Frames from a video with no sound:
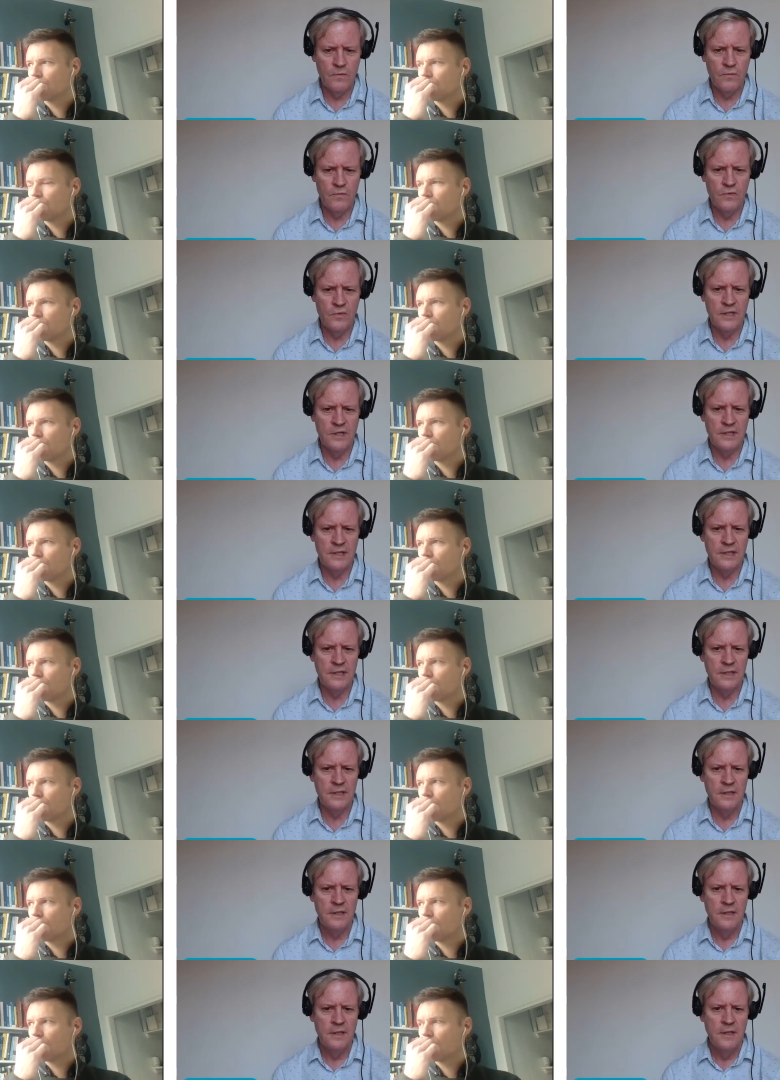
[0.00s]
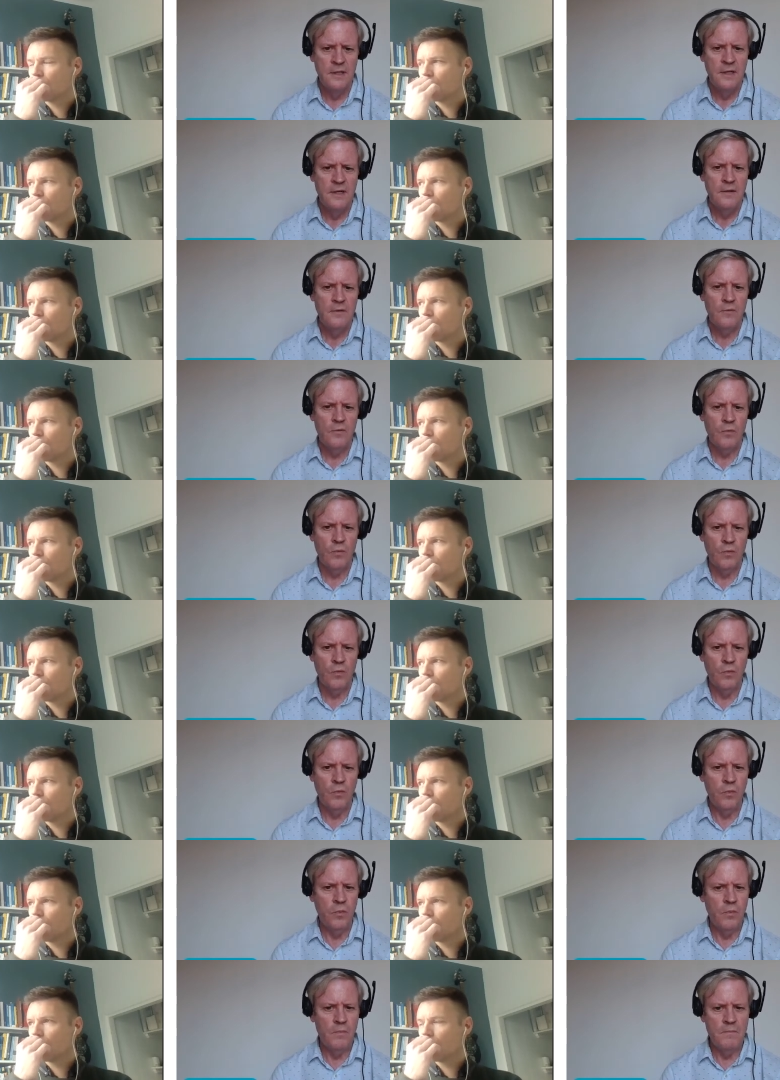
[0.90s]
Speaker 1: really
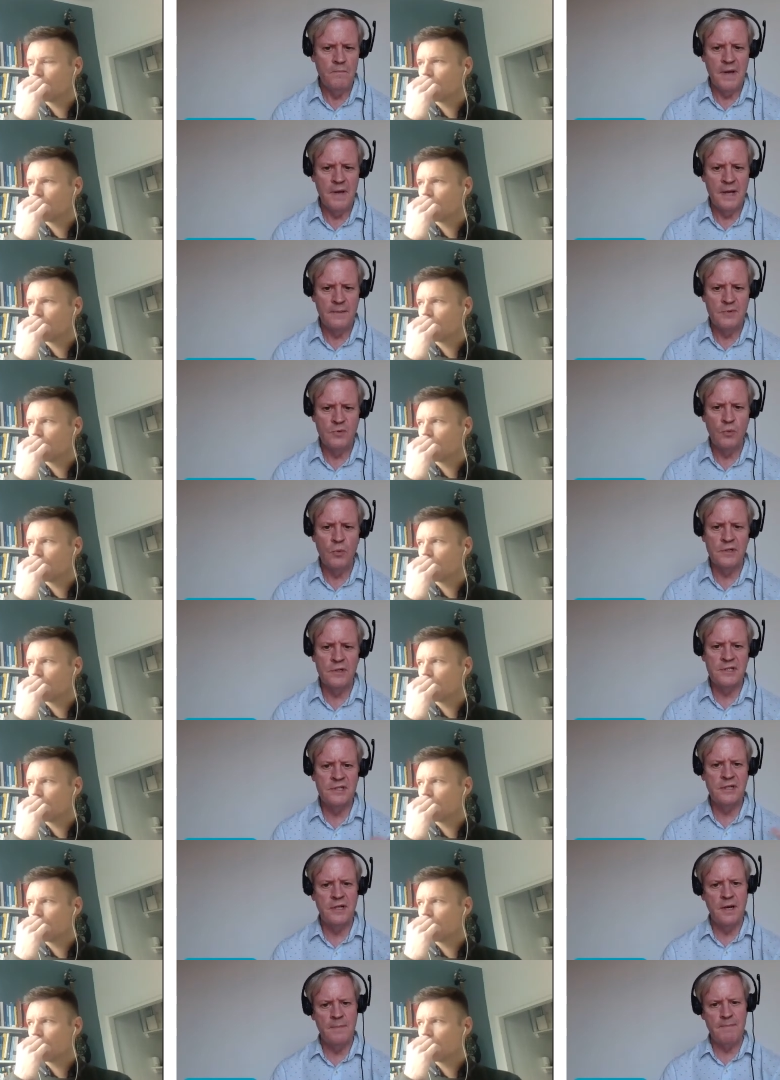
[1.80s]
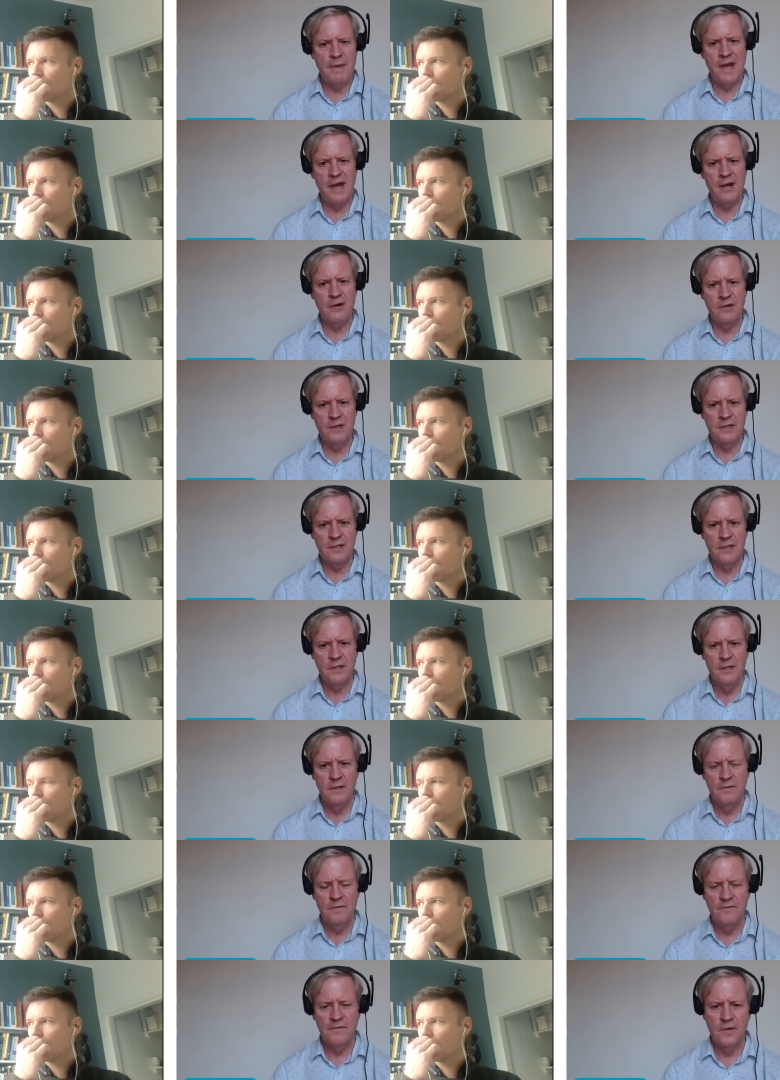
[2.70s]
perhaps wasn't apparent
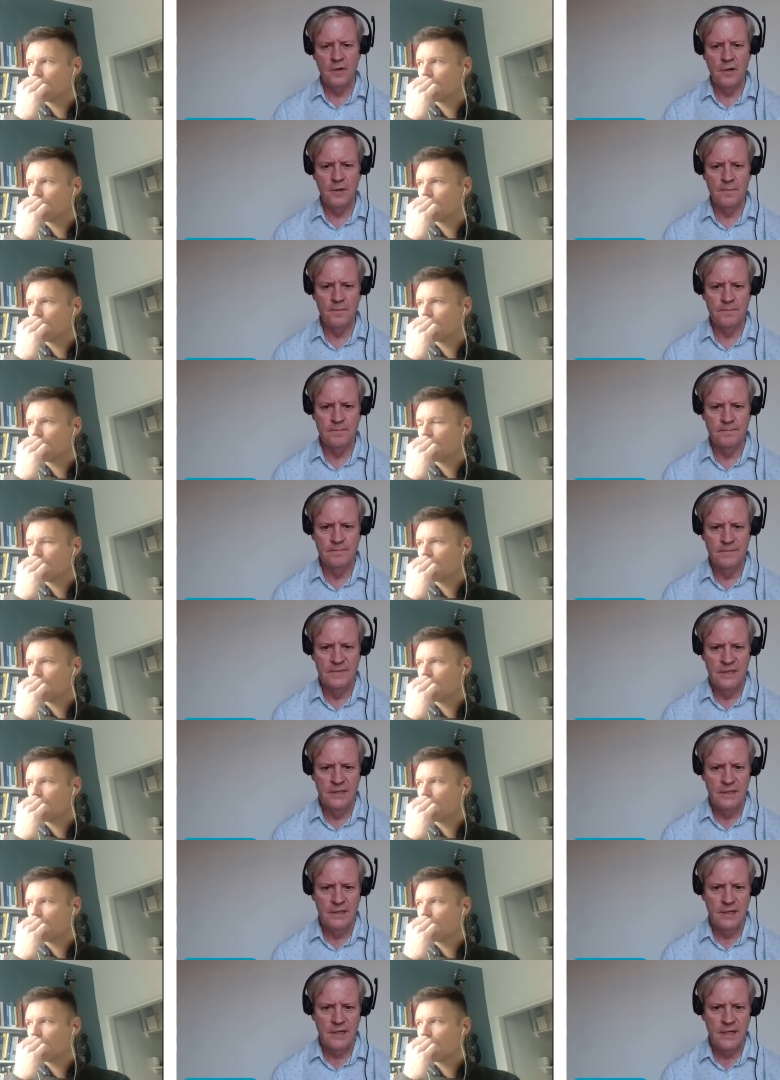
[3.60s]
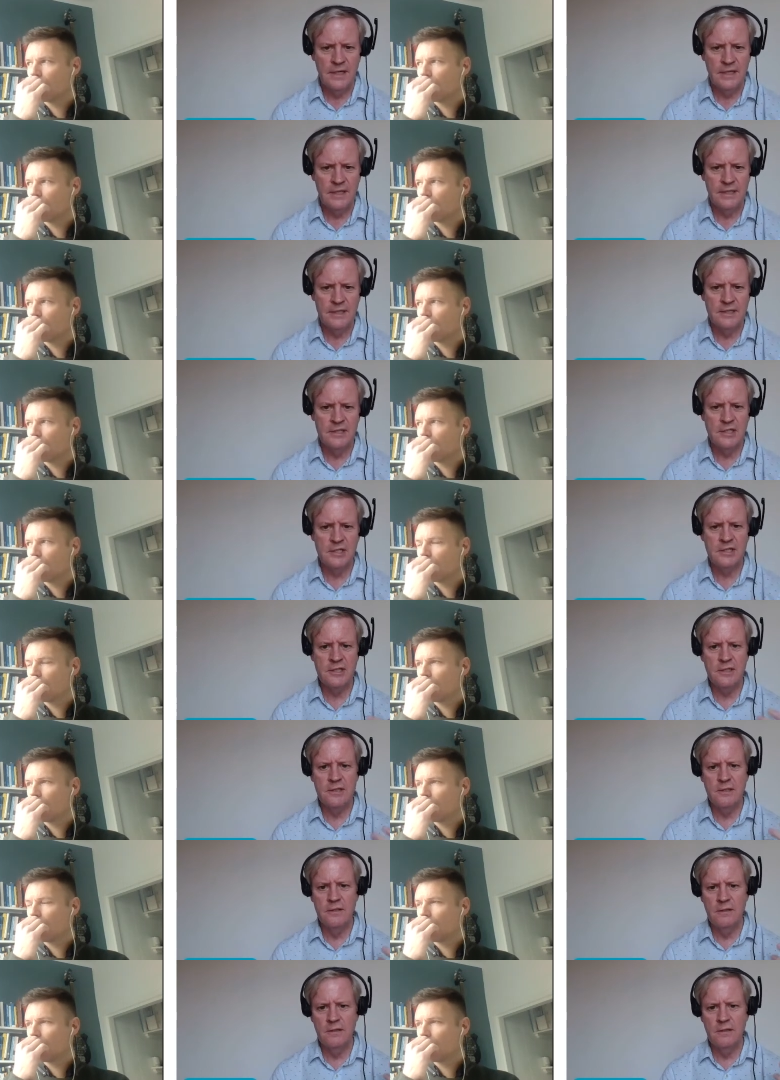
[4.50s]
from uh, just